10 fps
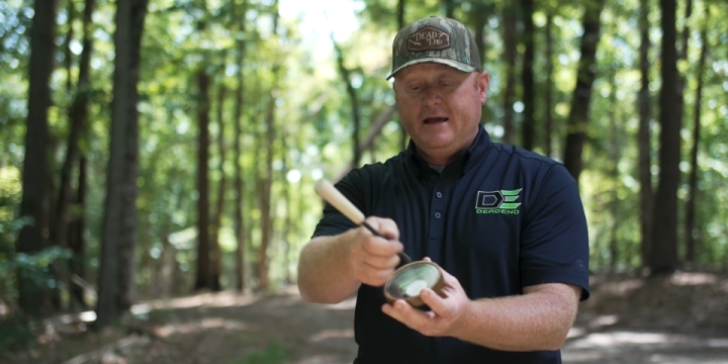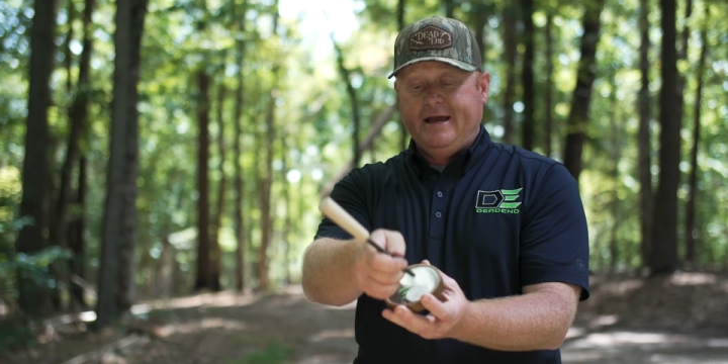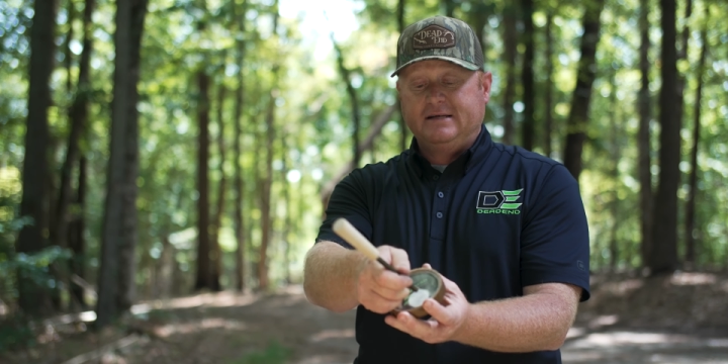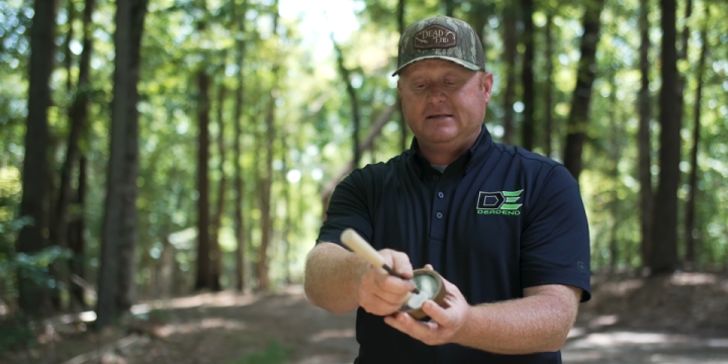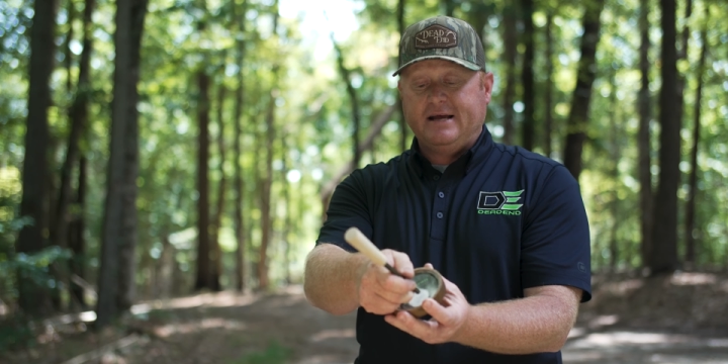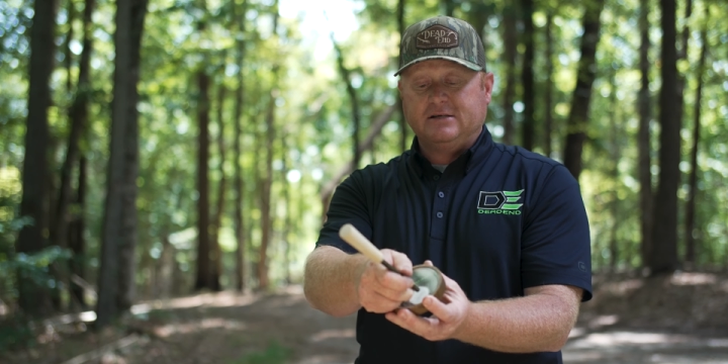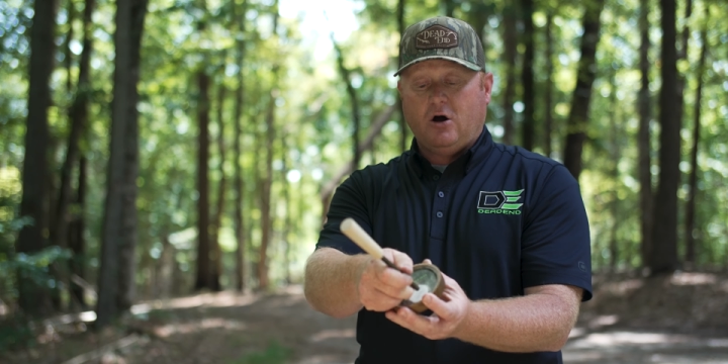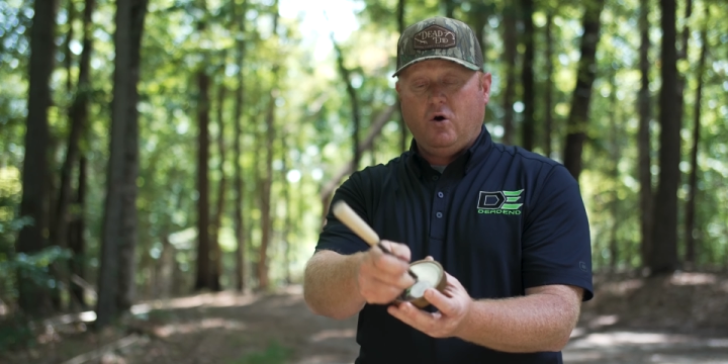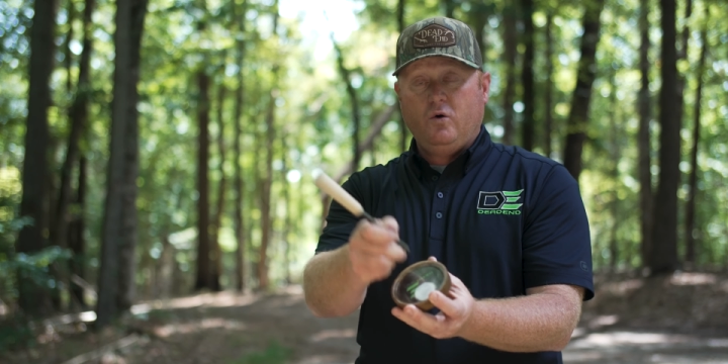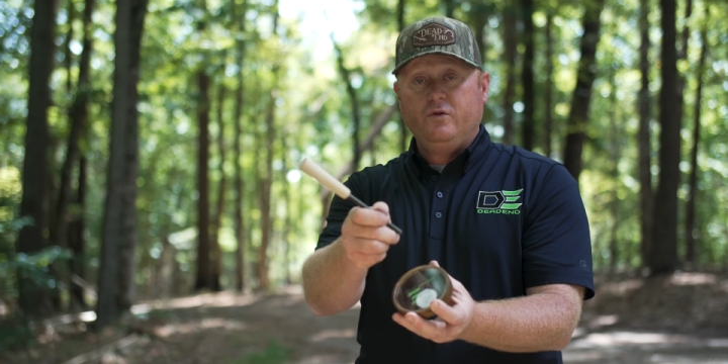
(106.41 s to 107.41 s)
it stays
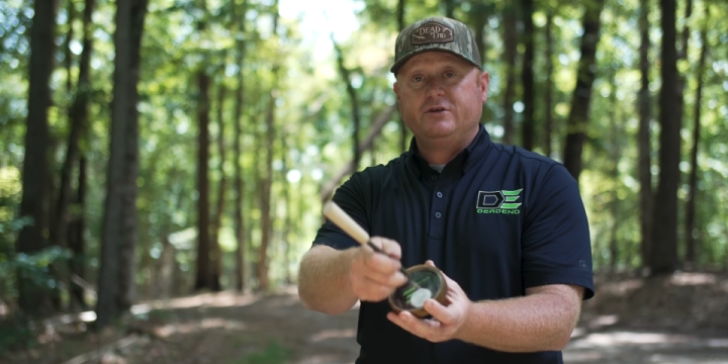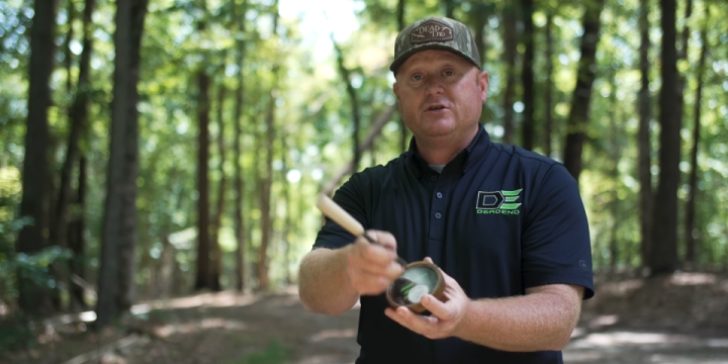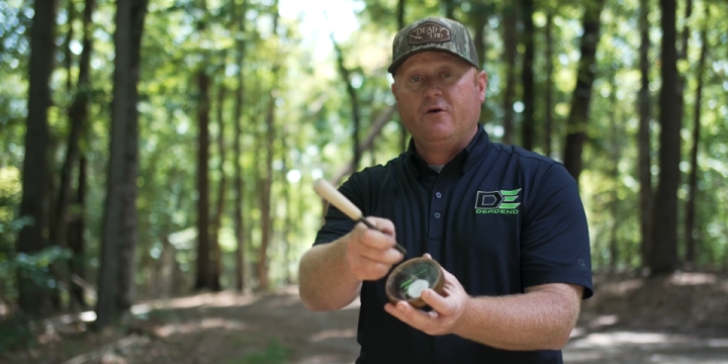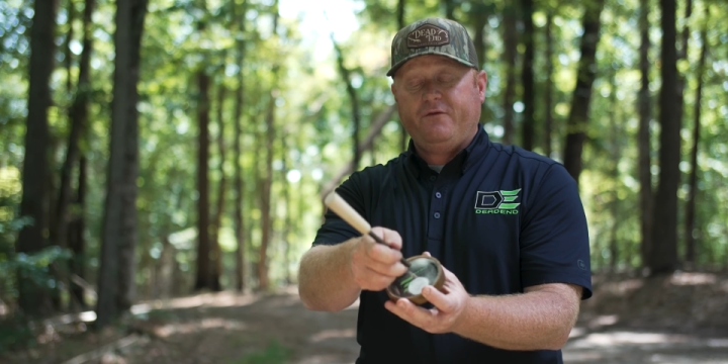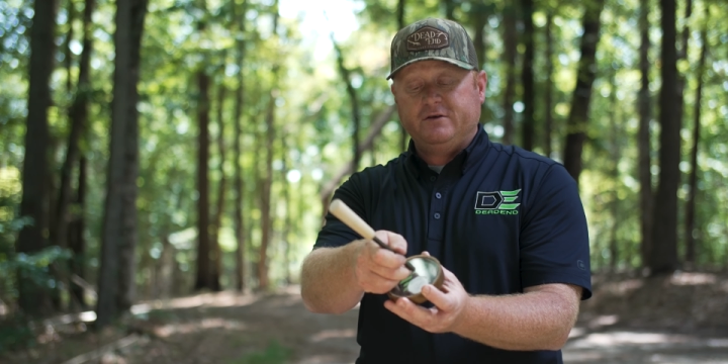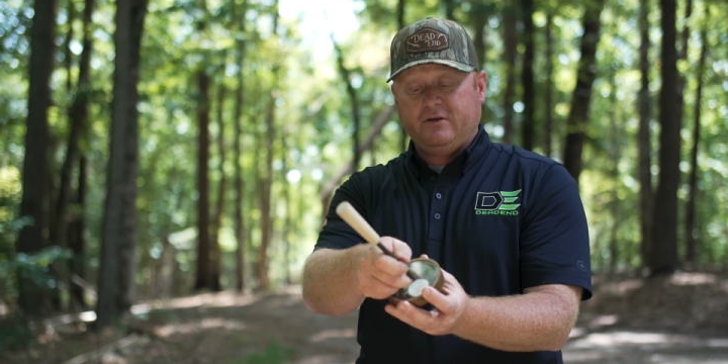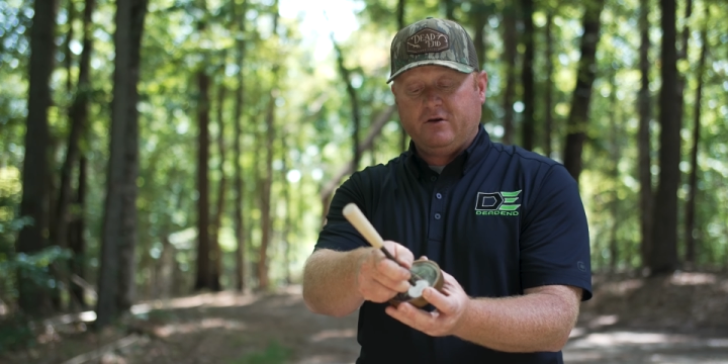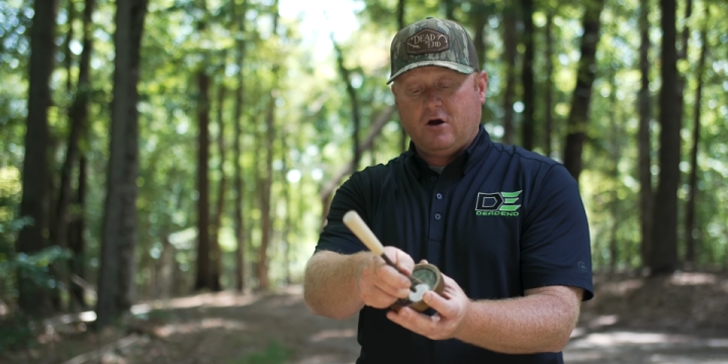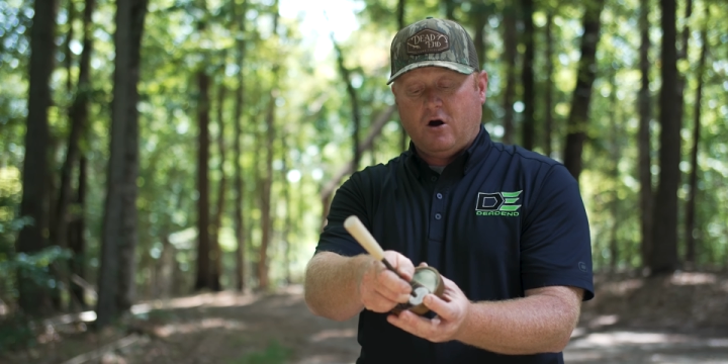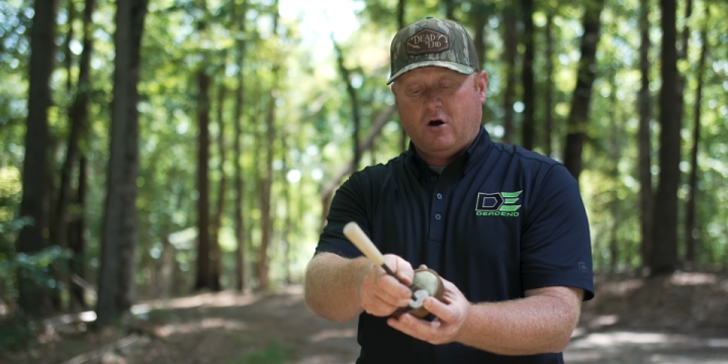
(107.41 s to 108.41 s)
on the surface of the
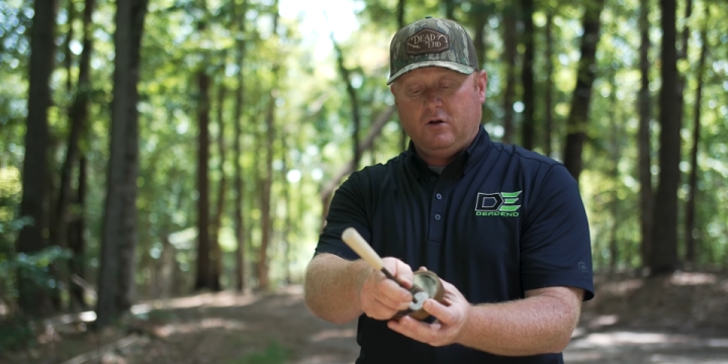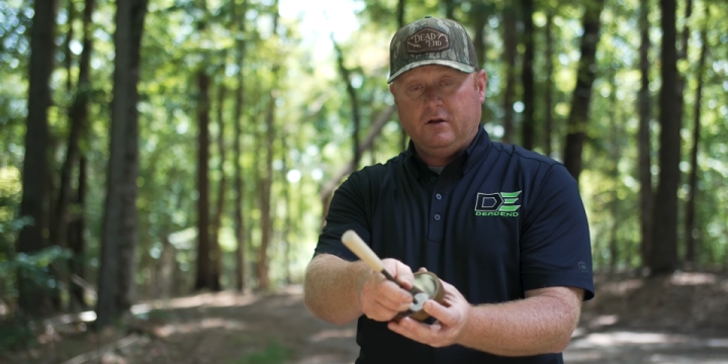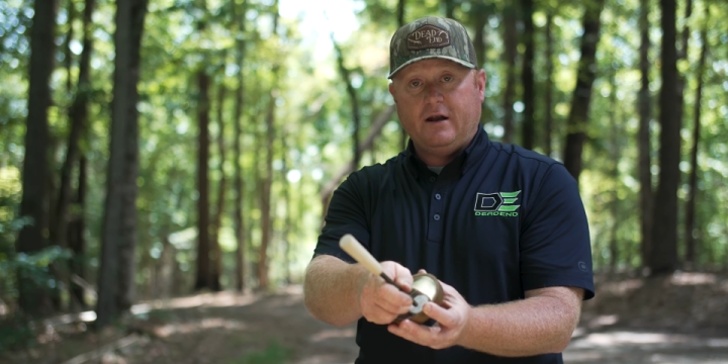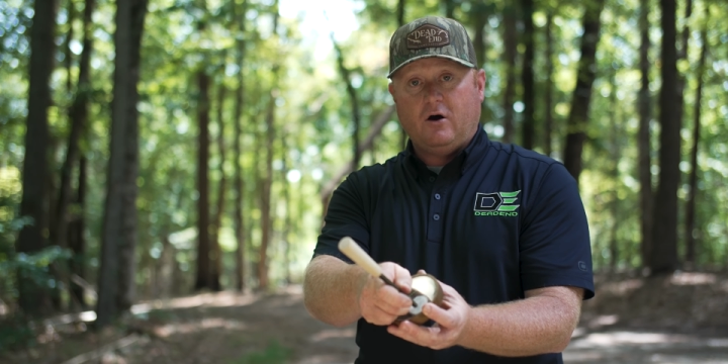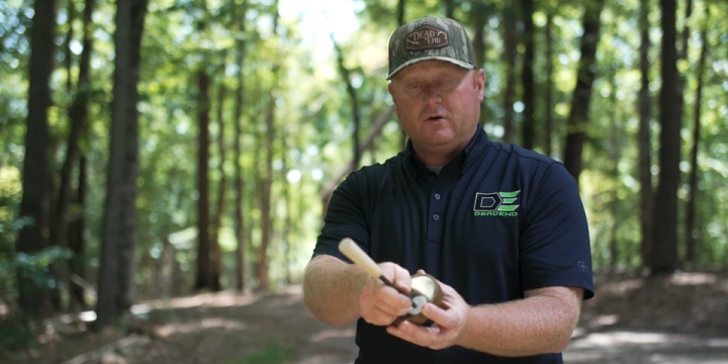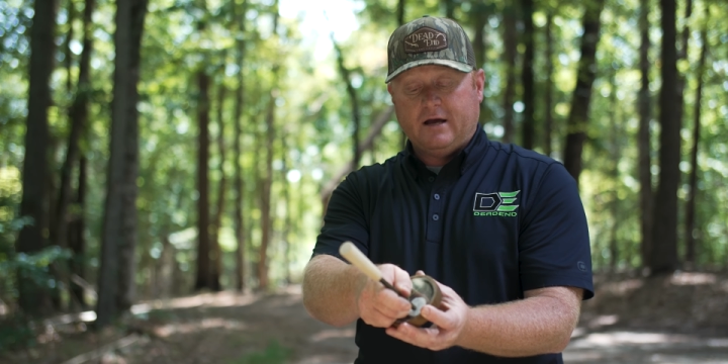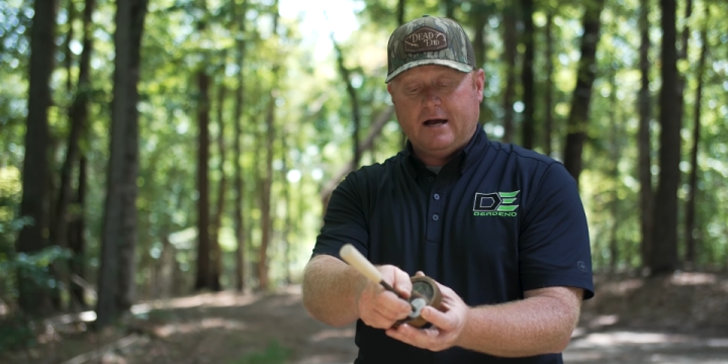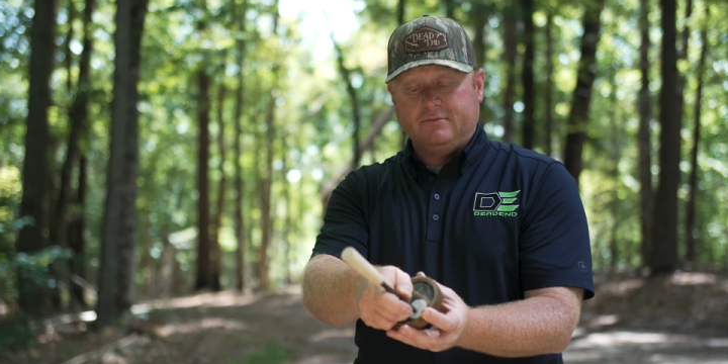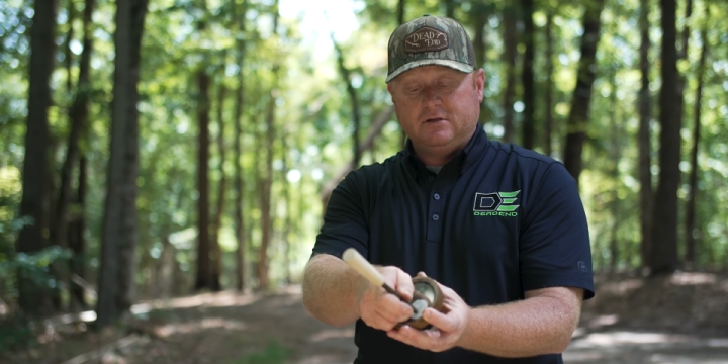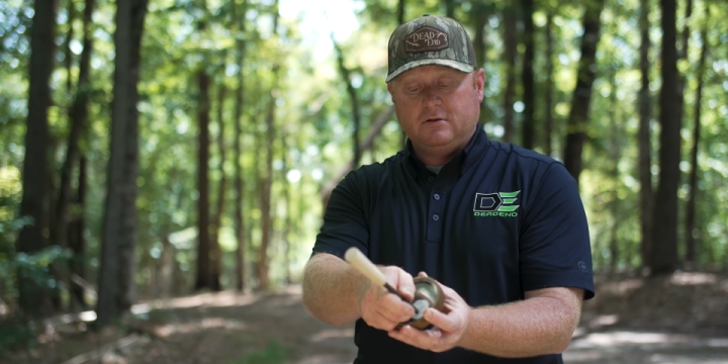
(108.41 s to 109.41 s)
call at all
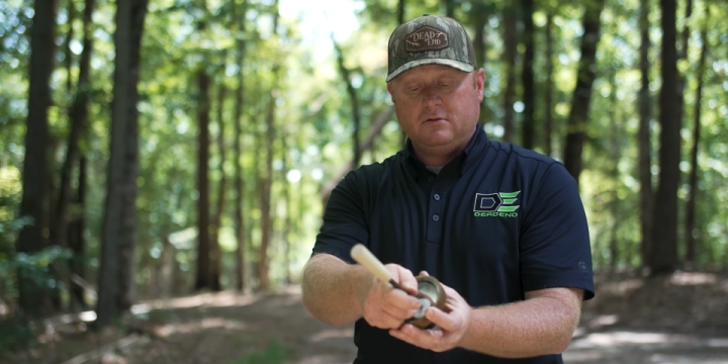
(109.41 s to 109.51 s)
times.